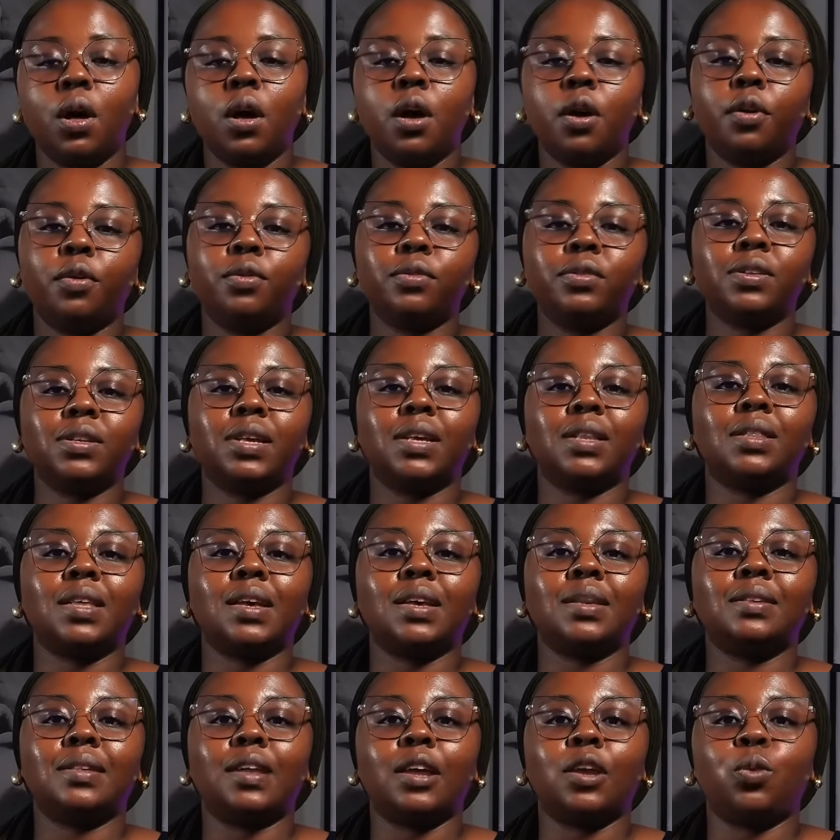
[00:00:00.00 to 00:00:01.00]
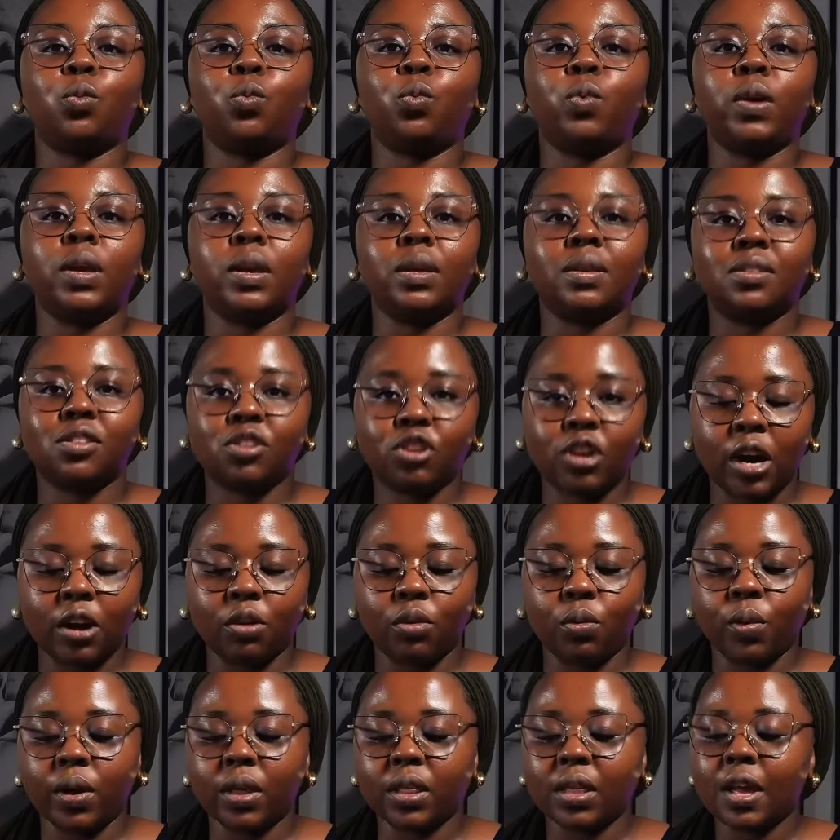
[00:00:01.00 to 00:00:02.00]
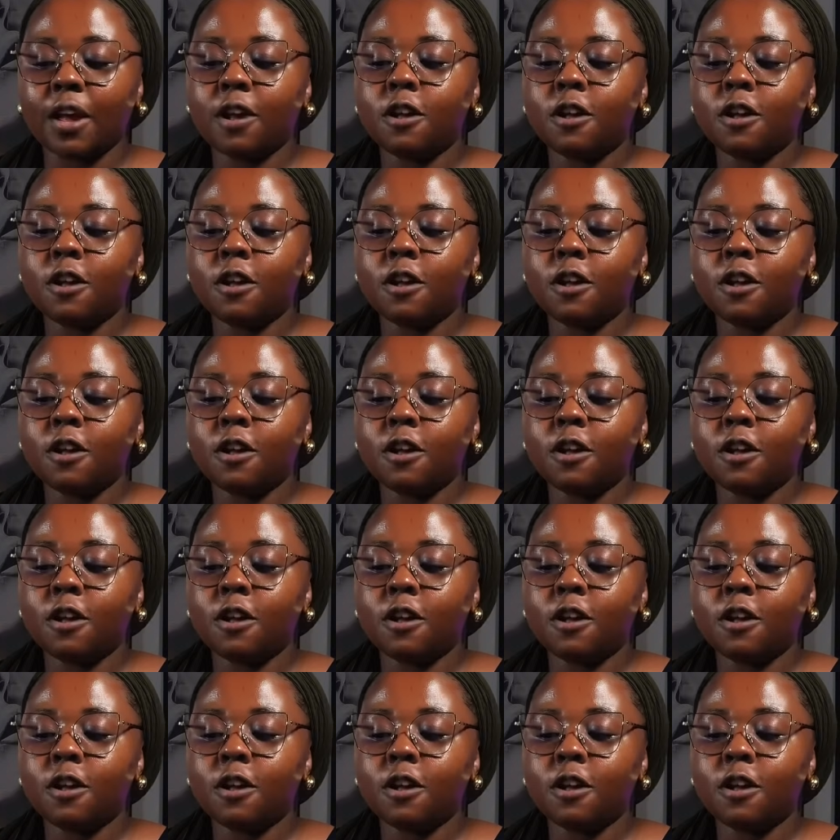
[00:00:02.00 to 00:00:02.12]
because these are things that we struggle with.